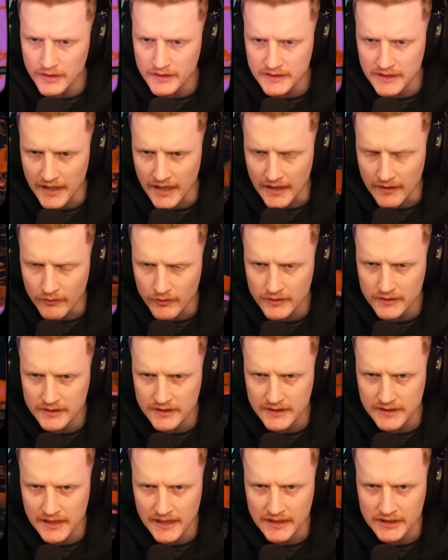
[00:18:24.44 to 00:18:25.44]
is that? What is
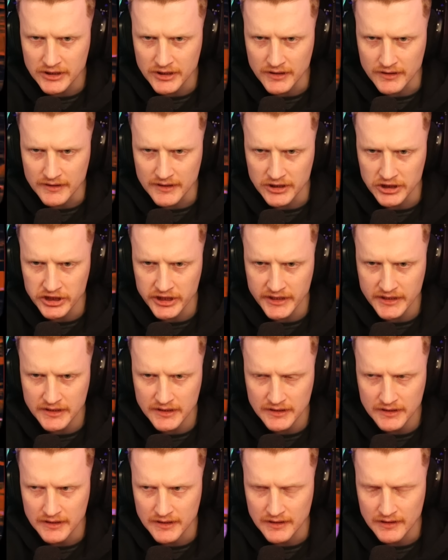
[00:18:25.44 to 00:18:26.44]
the statue? Is it
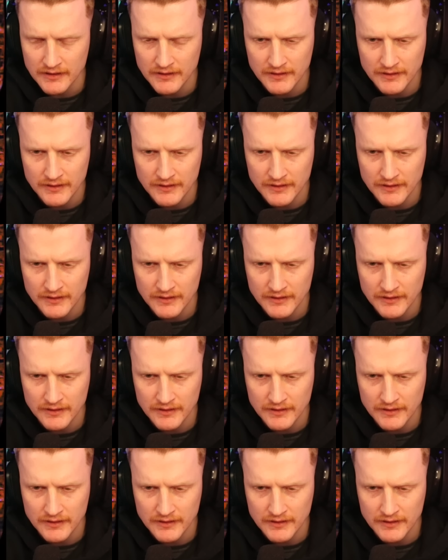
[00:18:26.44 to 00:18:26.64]
Jesus?